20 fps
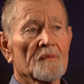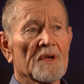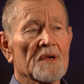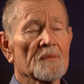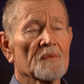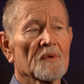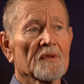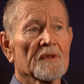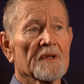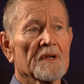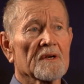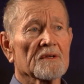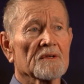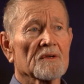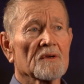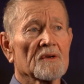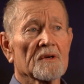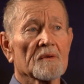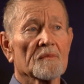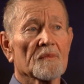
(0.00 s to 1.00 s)
people that
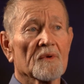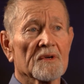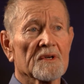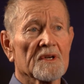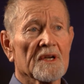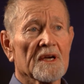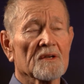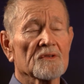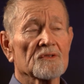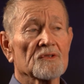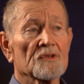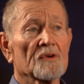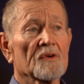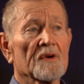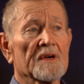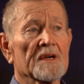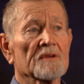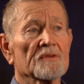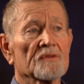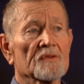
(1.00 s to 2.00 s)
is going to protect
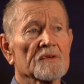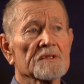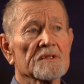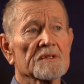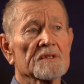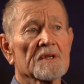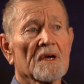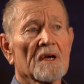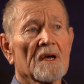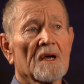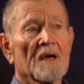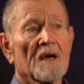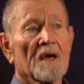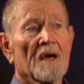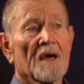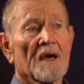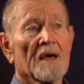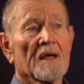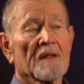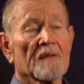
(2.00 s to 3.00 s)
your interest,
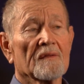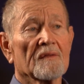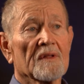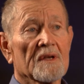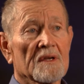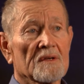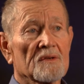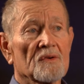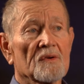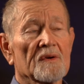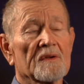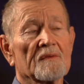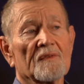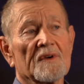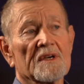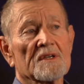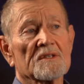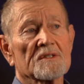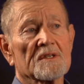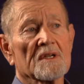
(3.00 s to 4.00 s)
and then you
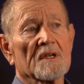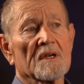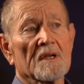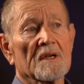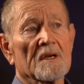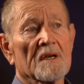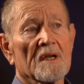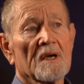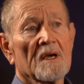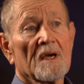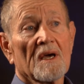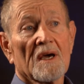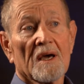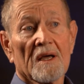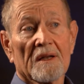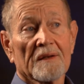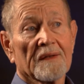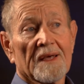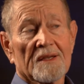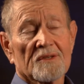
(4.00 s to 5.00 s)
invest in it.
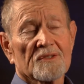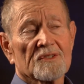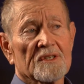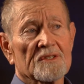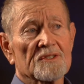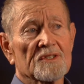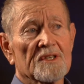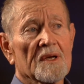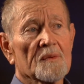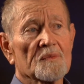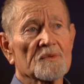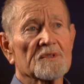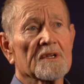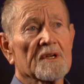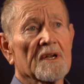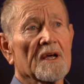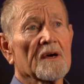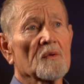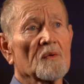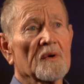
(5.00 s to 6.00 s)
And that's the steps
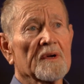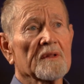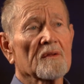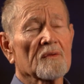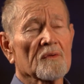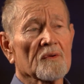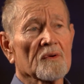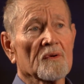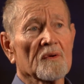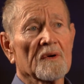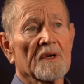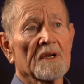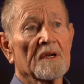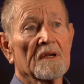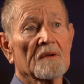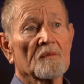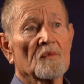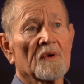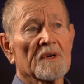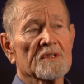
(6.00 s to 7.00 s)
that I went through.
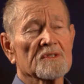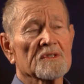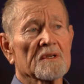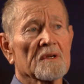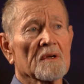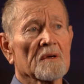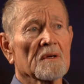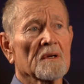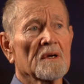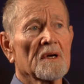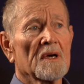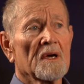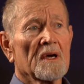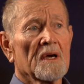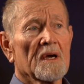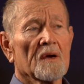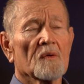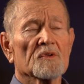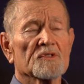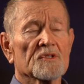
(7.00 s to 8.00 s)
And it
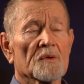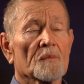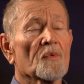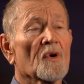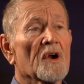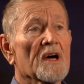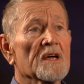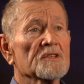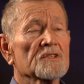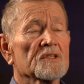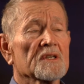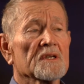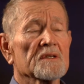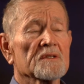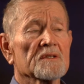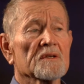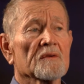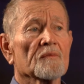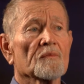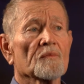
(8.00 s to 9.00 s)
was a
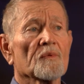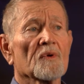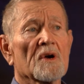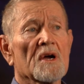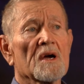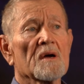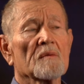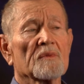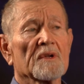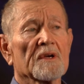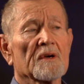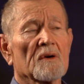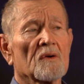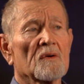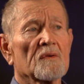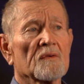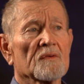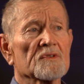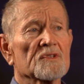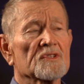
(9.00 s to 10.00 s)
process of probably
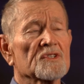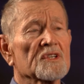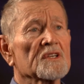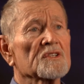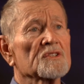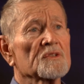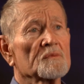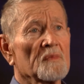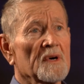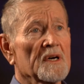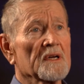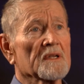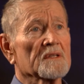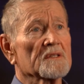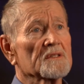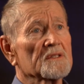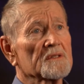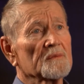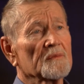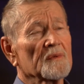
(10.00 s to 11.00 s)
over 6
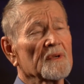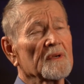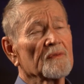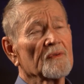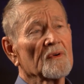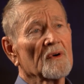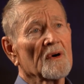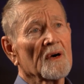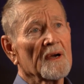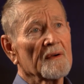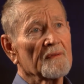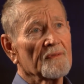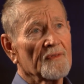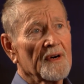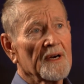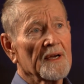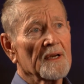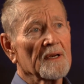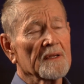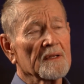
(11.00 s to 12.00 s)
months before I
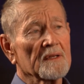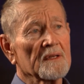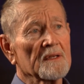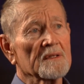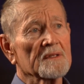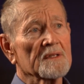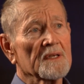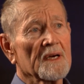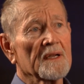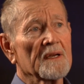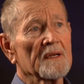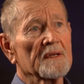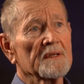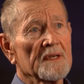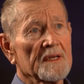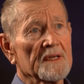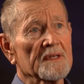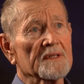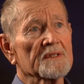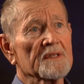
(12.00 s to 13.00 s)
finally
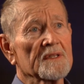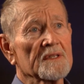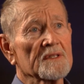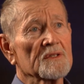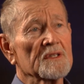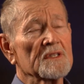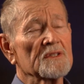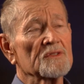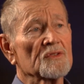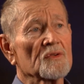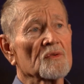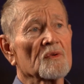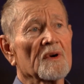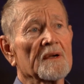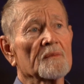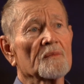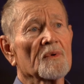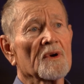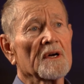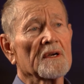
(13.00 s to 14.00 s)
decided, yes, this is the
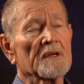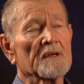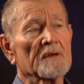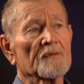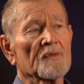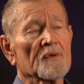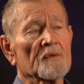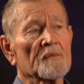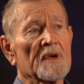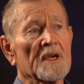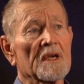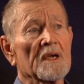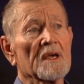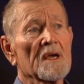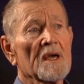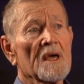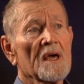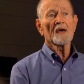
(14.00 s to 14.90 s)
right product for me,